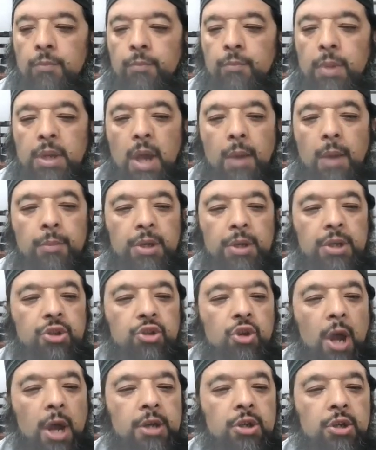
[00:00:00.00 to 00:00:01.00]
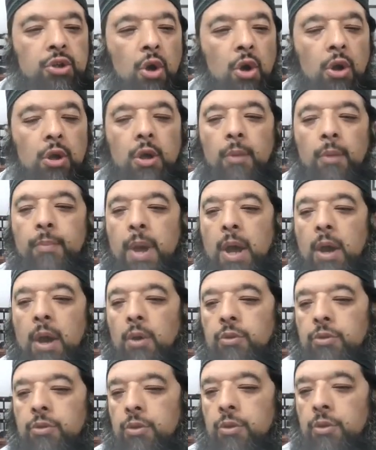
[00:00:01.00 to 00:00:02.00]
but I'm going to try to talk
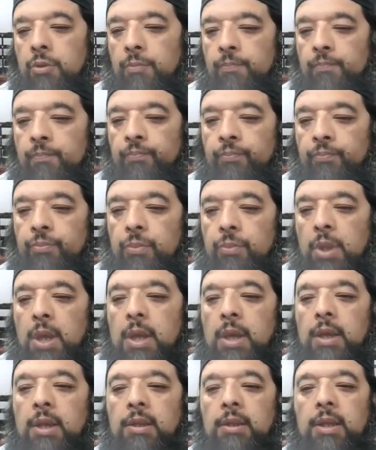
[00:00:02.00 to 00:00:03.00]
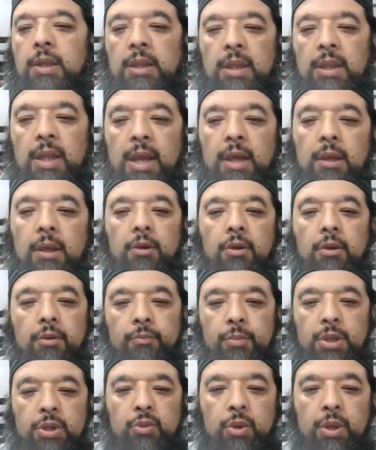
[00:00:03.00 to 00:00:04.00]
about the link
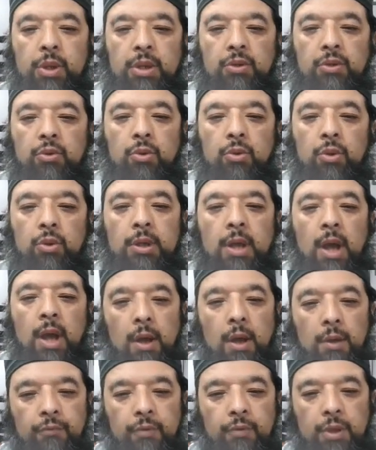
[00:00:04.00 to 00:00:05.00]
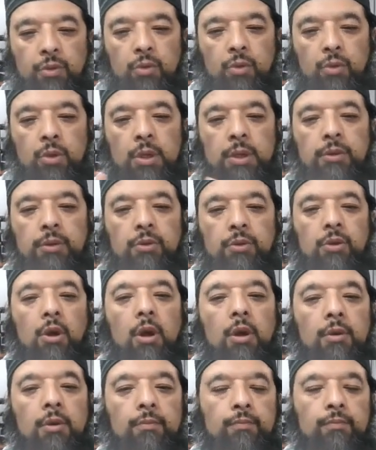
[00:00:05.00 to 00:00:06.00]
between Surah Kahf and Surah
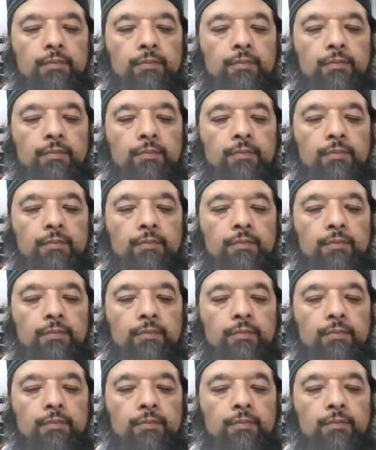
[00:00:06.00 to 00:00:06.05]
Isra.